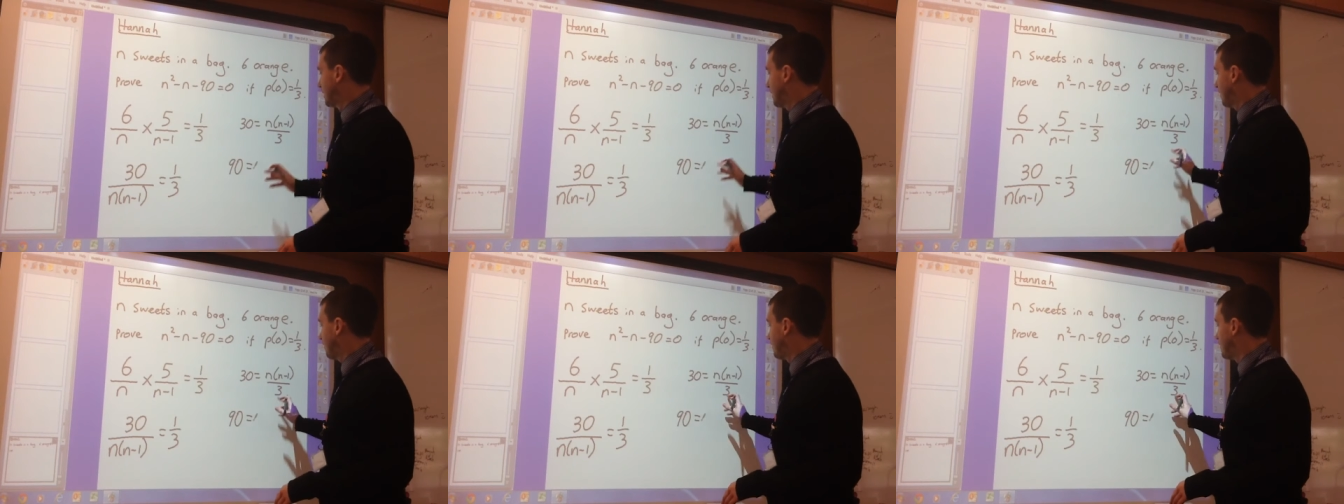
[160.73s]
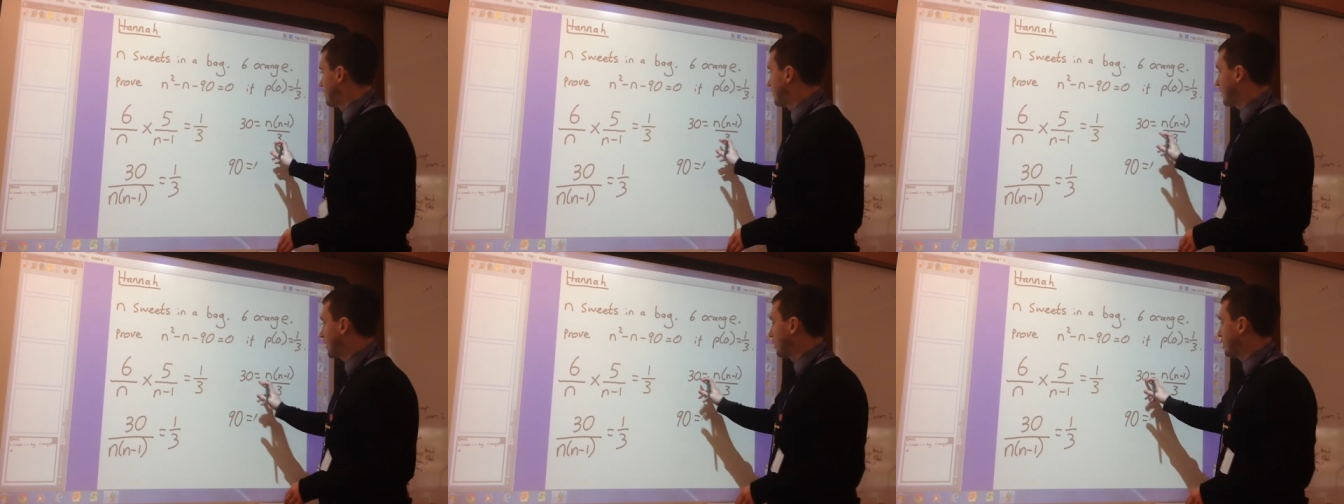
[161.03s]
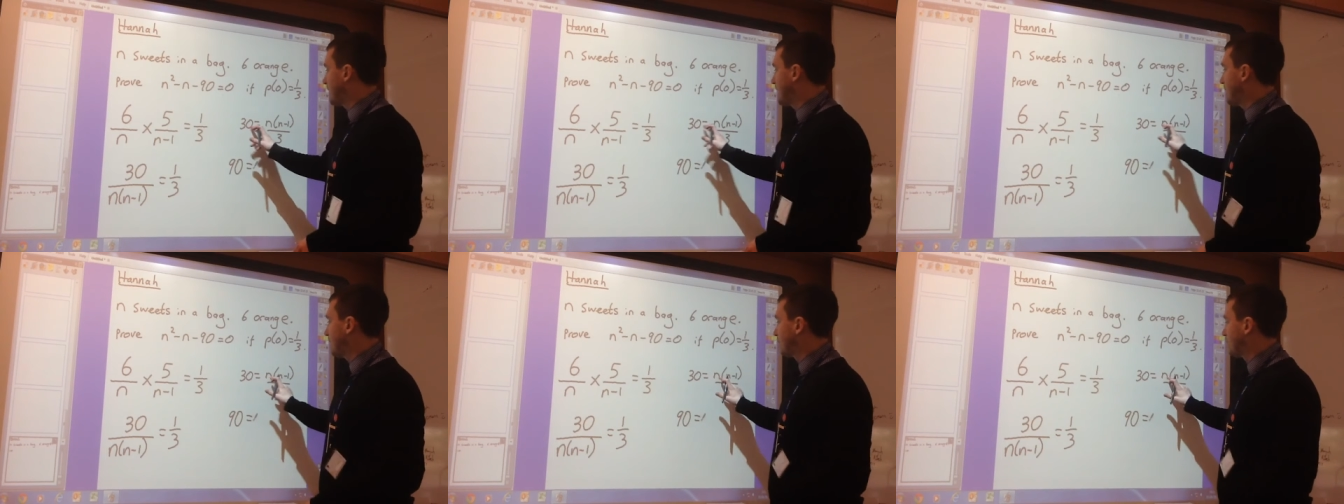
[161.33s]
I've moved that
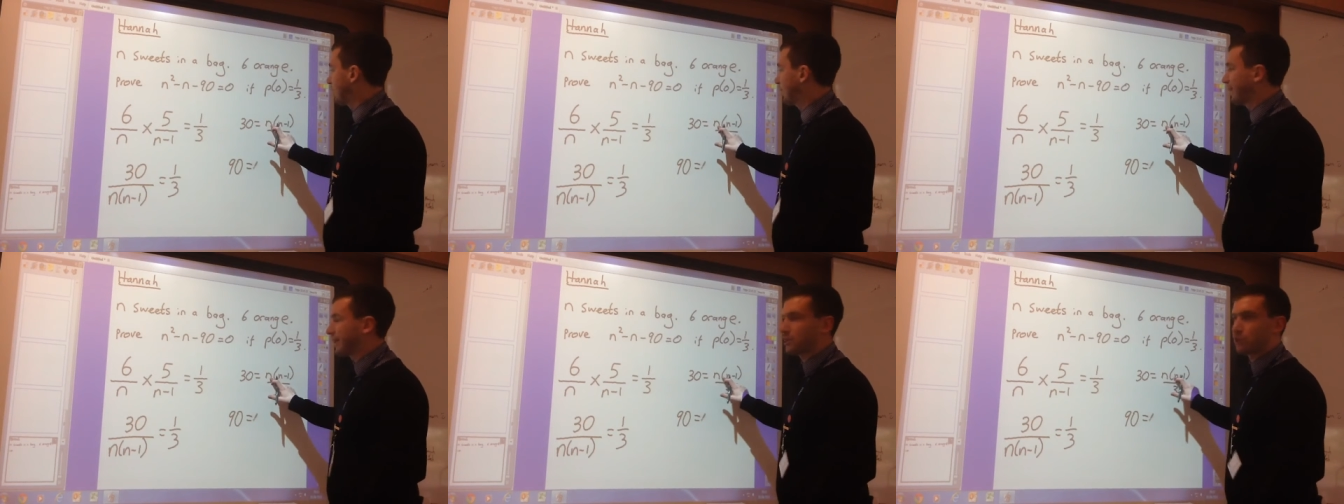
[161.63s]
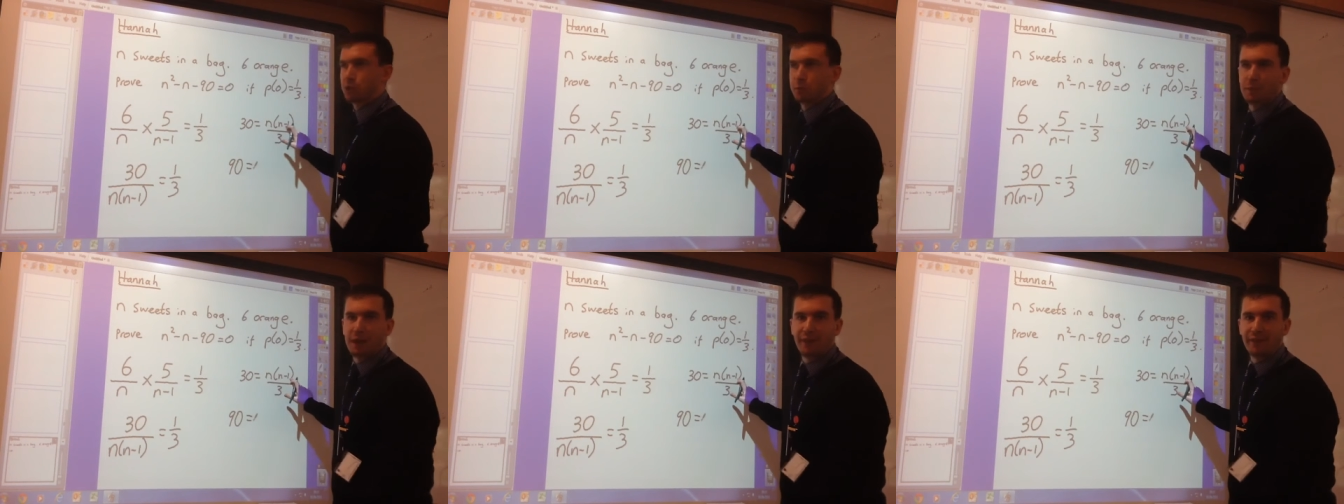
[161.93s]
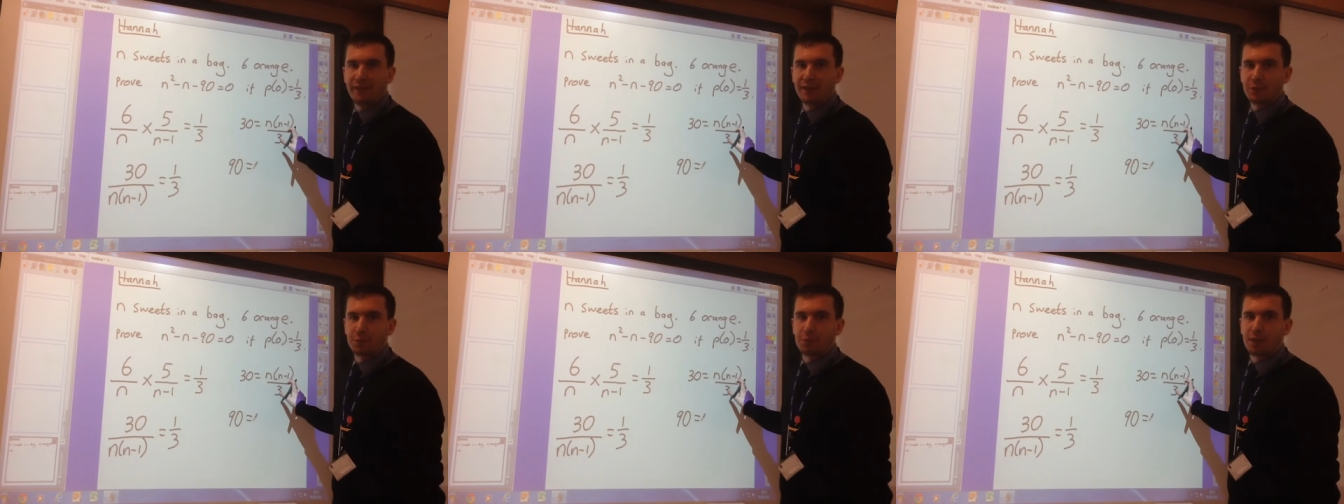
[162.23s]
up there and I'm going to
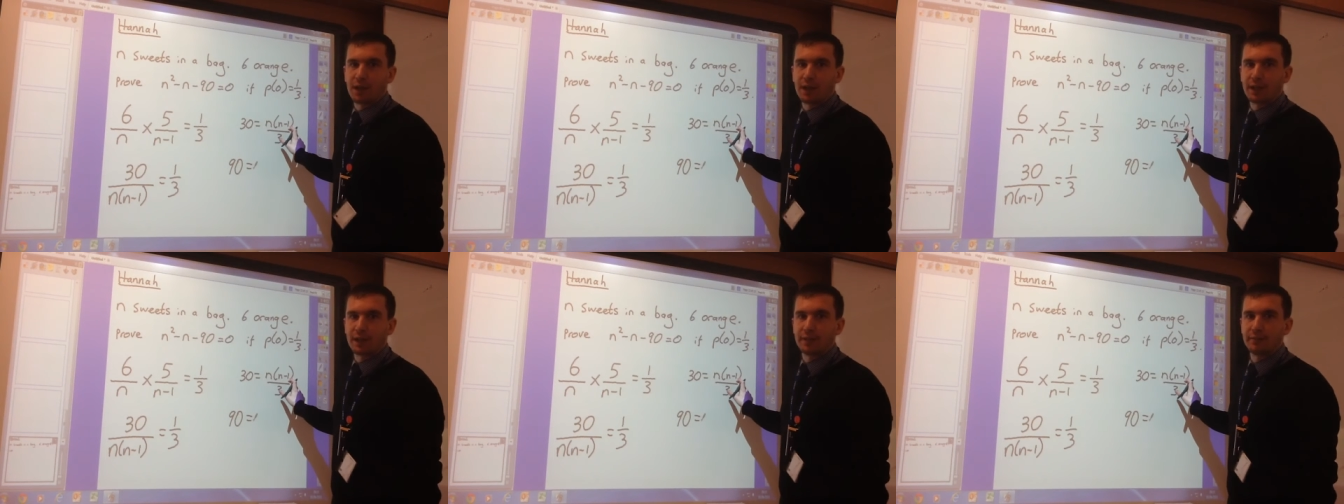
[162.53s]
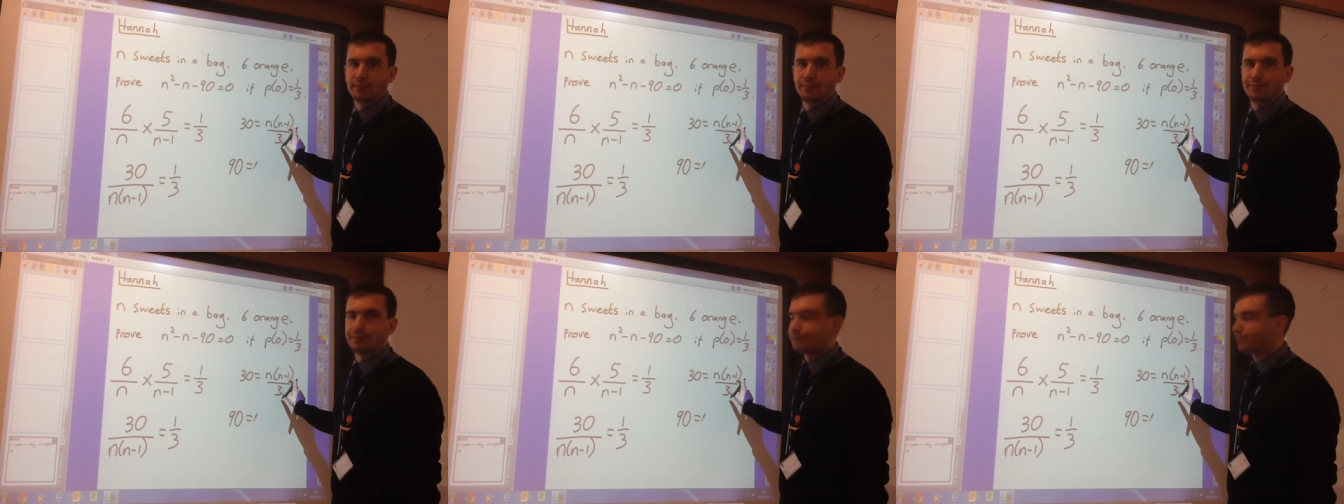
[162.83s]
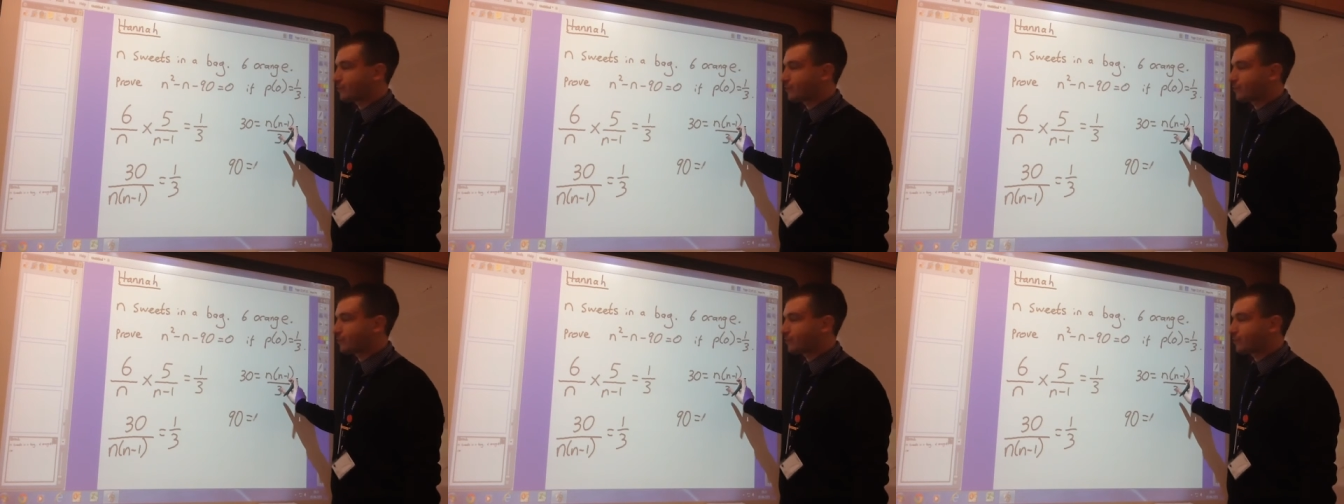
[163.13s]
expand this bracket.